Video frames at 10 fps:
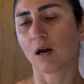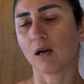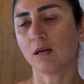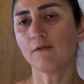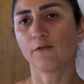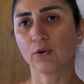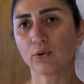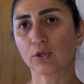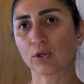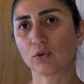in
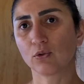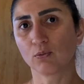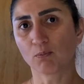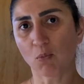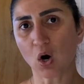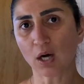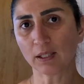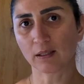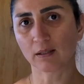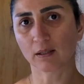future you
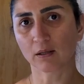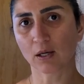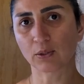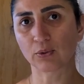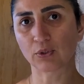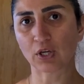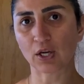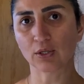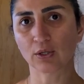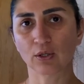might decide to
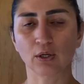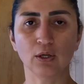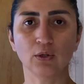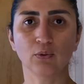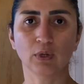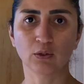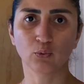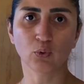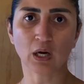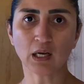change it into a
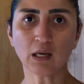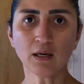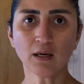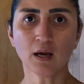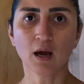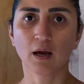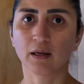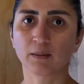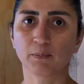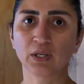dwelling,
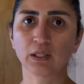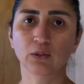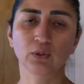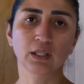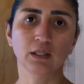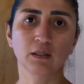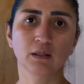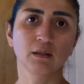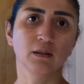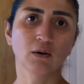it's best to get it
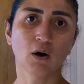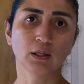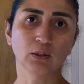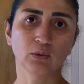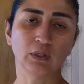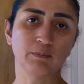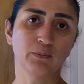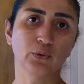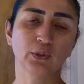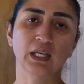designed to
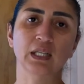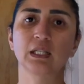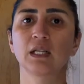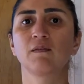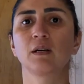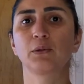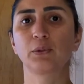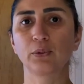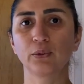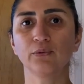importance level
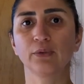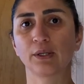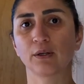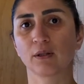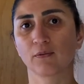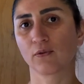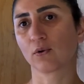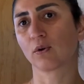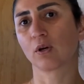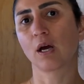2, which is
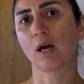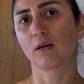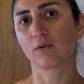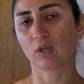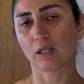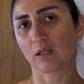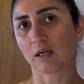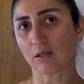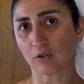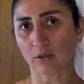for
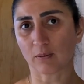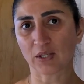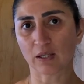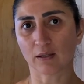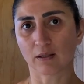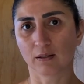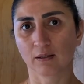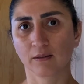residential buildings.